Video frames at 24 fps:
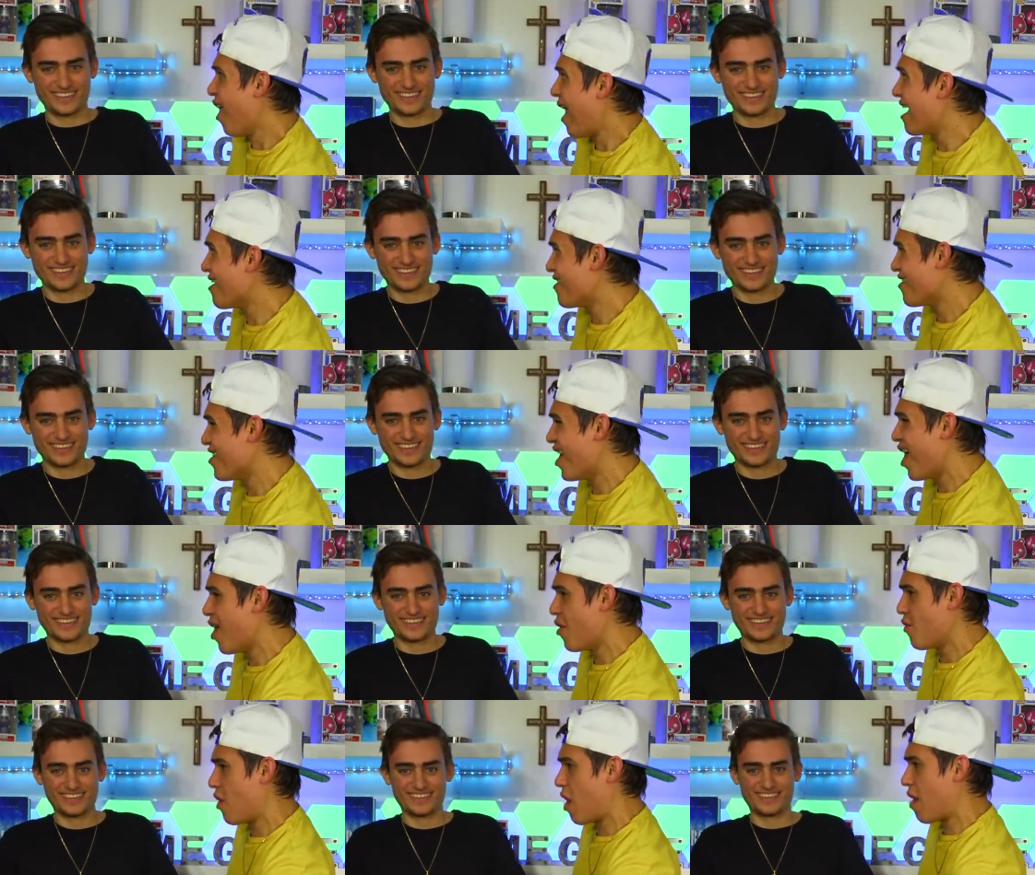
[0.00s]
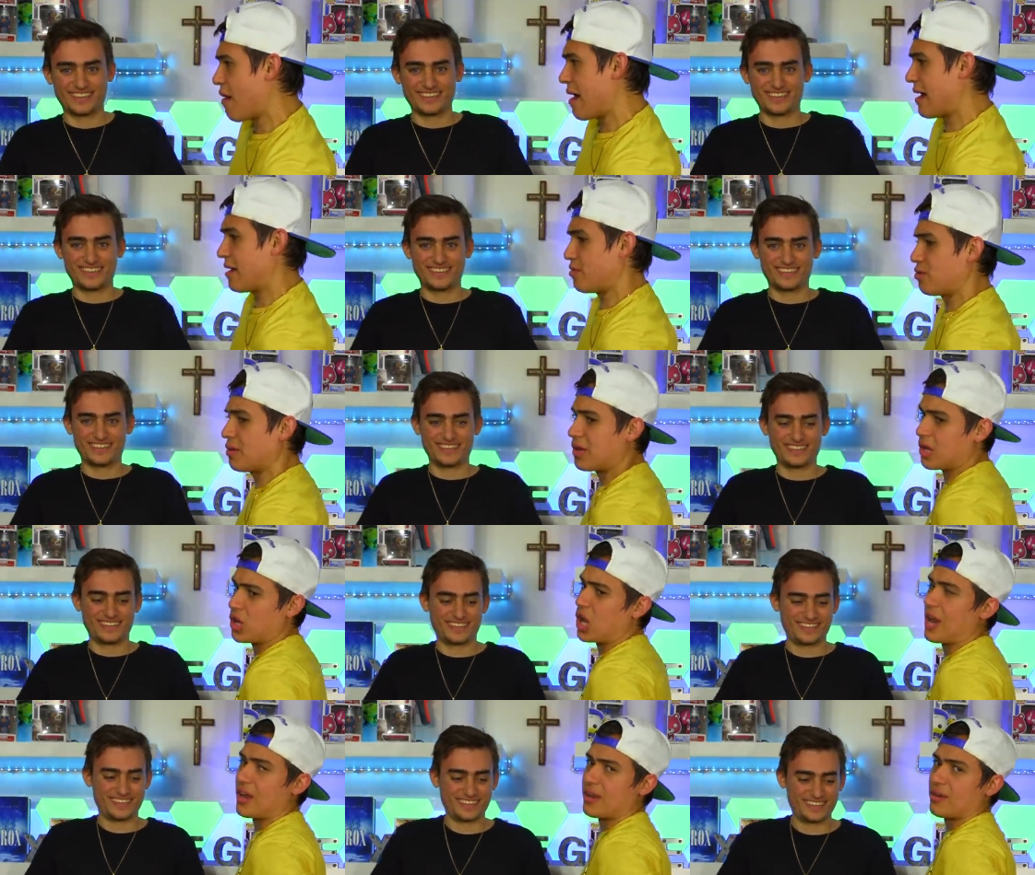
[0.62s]
Speaker 1: I don't know. All right, I
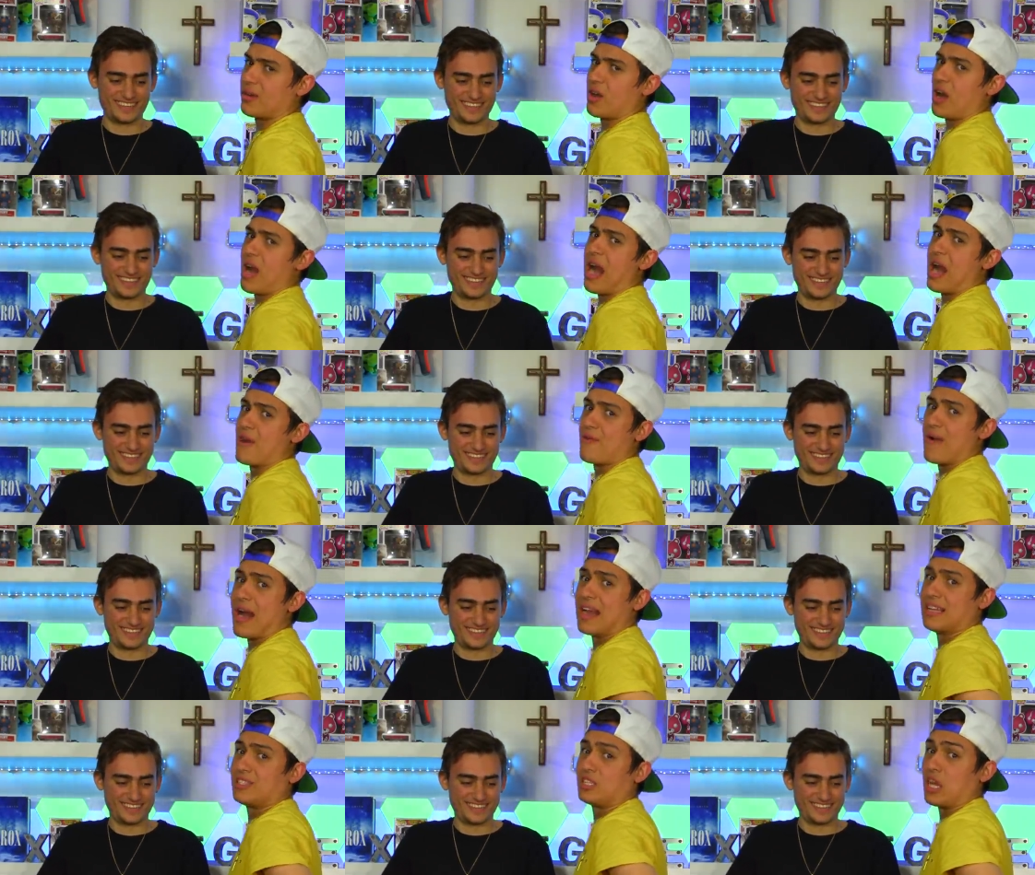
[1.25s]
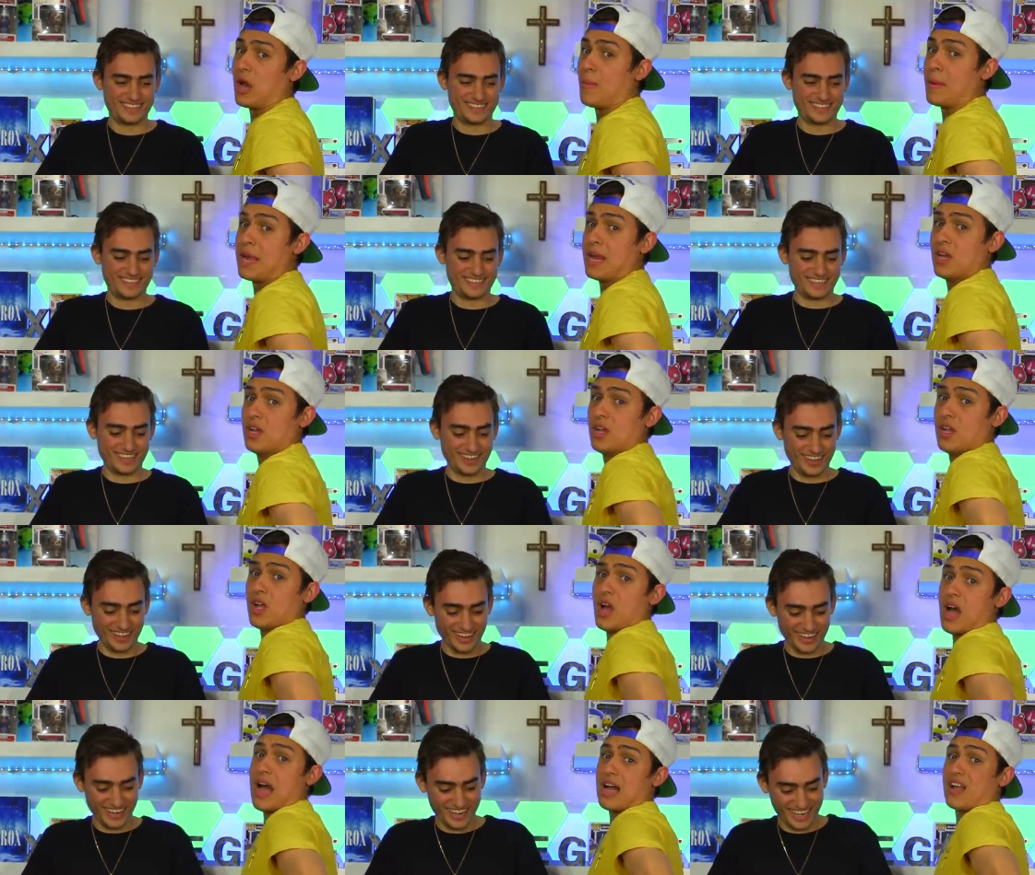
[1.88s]
think I got it. All right, ready, Tommy?
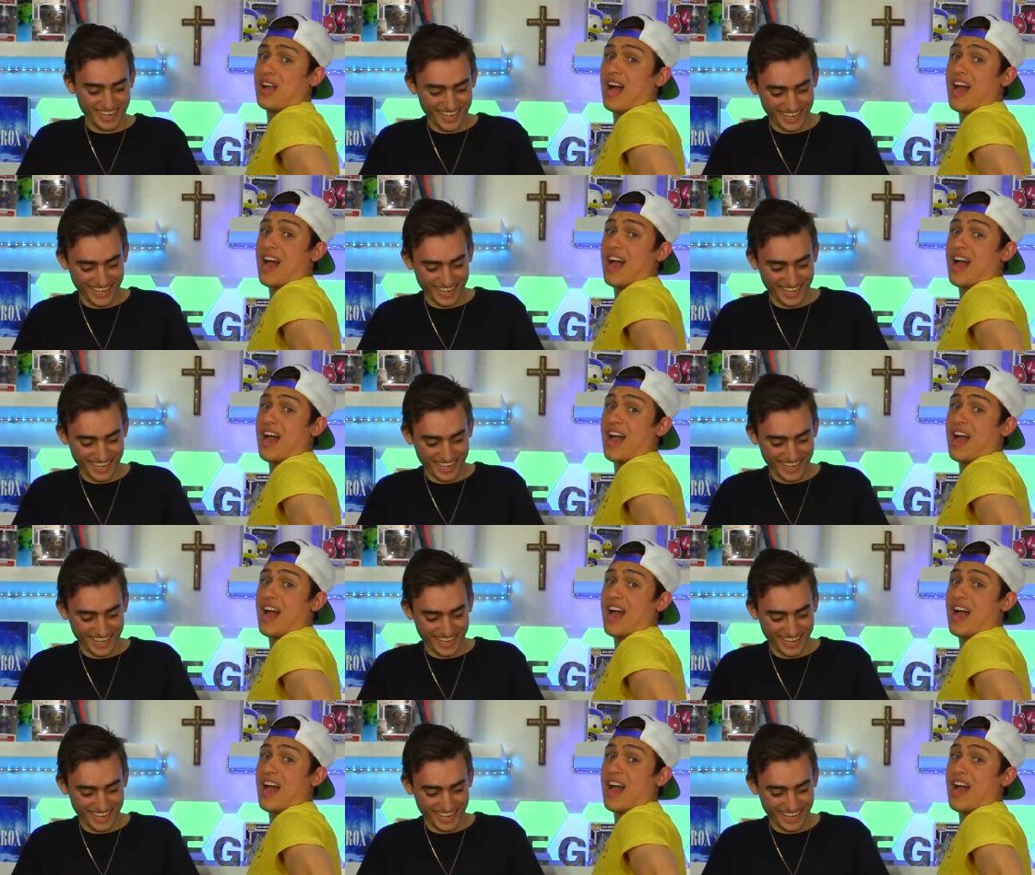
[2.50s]
I